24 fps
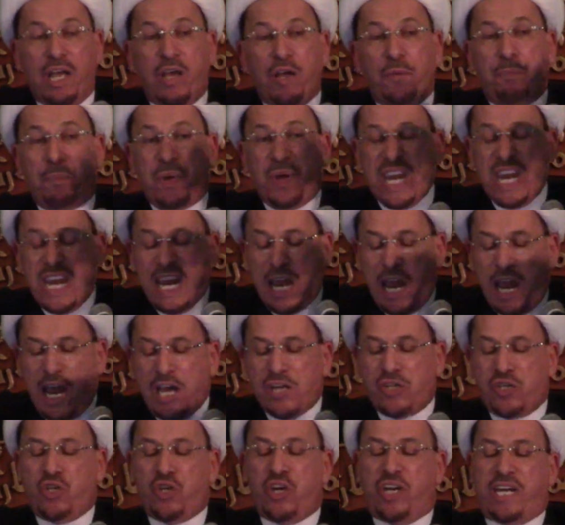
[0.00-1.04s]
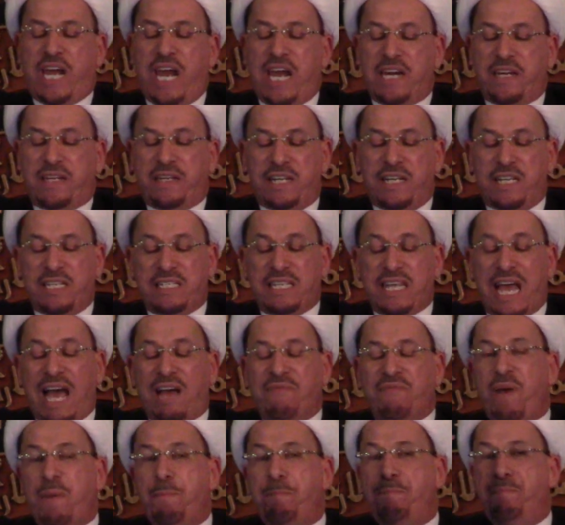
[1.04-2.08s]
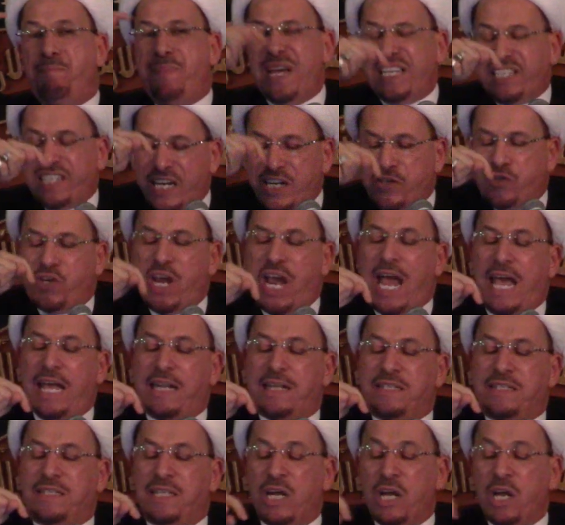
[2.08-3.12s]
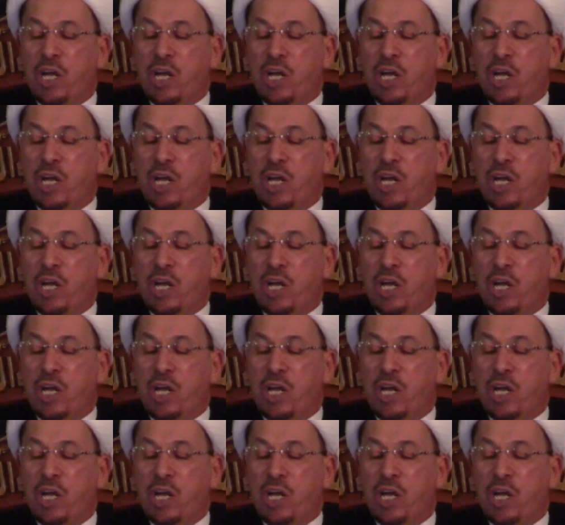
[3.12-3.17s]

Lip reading: Peer educators have a better chance